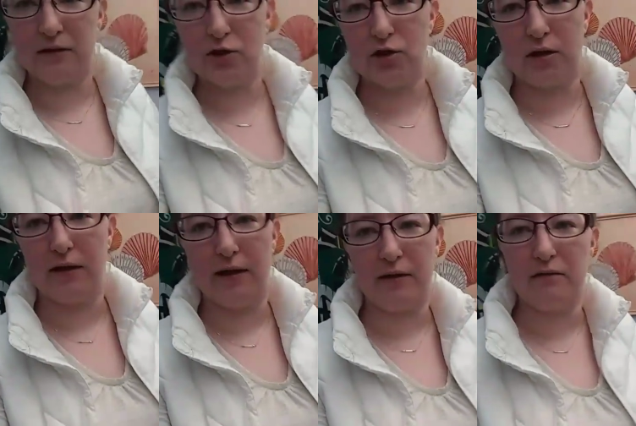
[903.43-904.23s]
the shirt
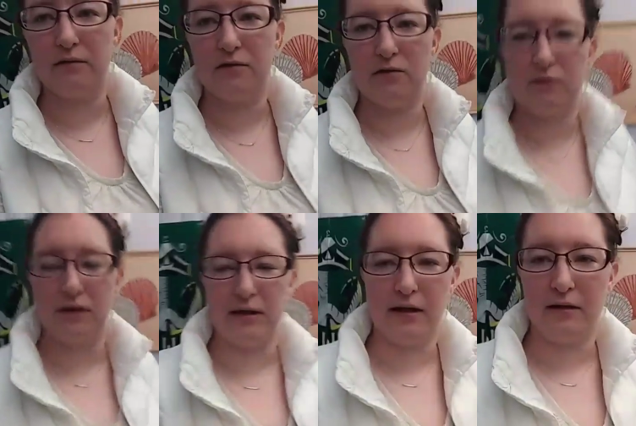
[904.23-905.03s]
and
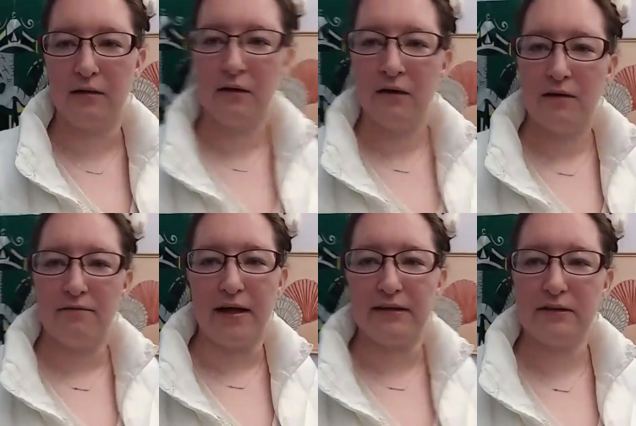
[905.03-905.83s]
the uh,
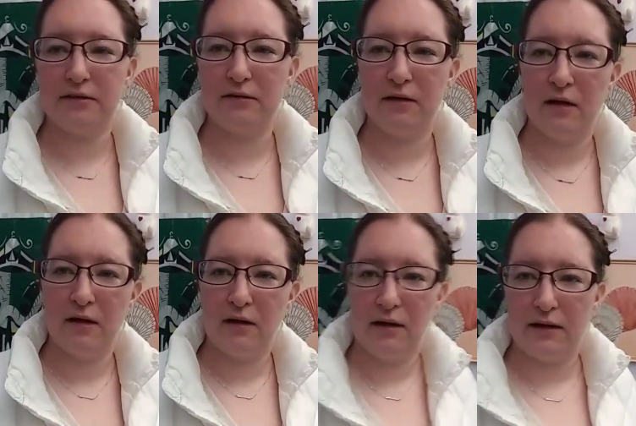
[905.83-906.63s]
vest.
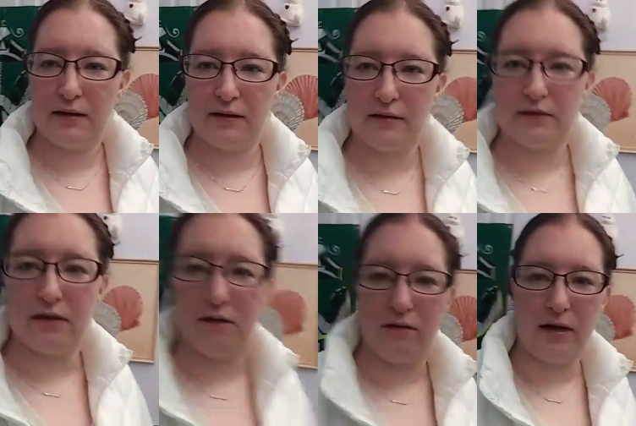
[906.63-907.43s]

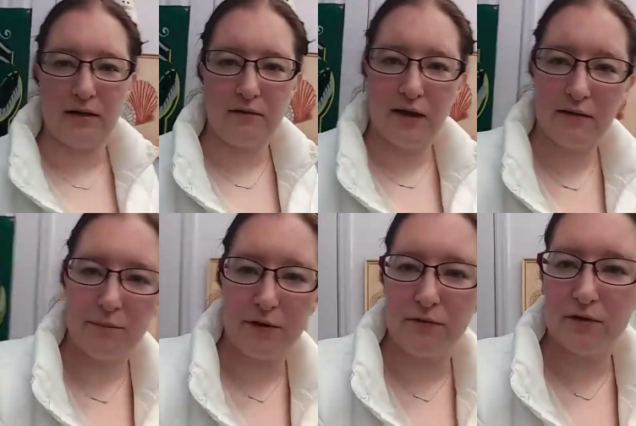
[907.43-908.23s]
So, I don't have the
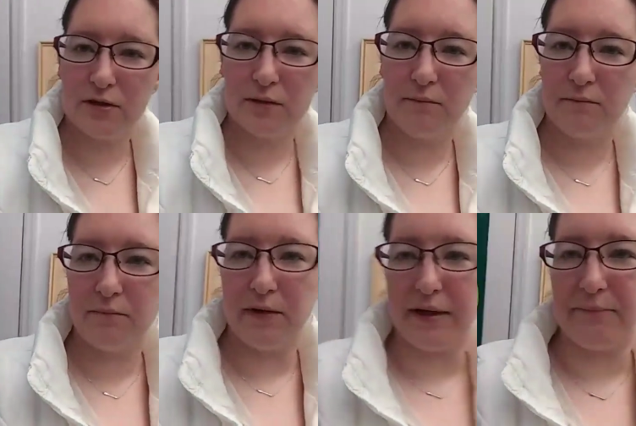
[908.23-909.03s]
boots,
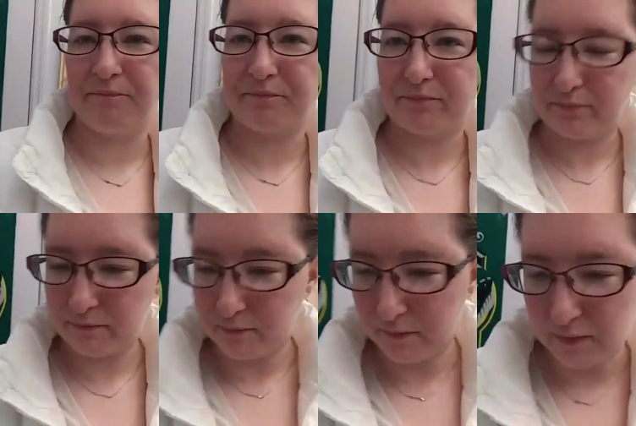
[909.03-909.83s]
but
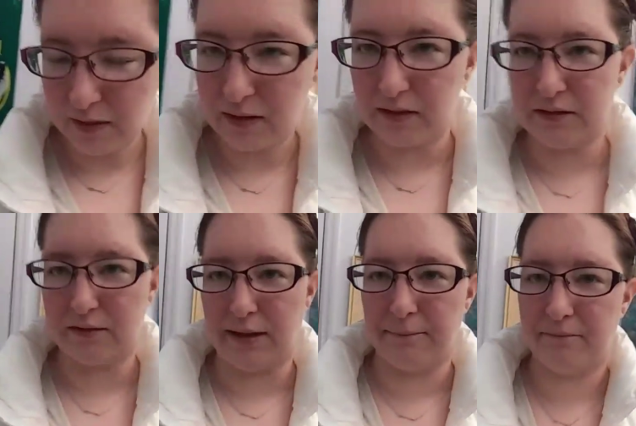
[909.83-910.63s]
that's
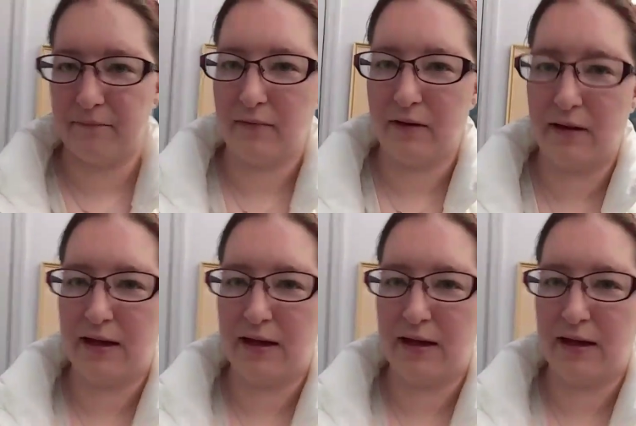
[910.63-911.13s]
okay. I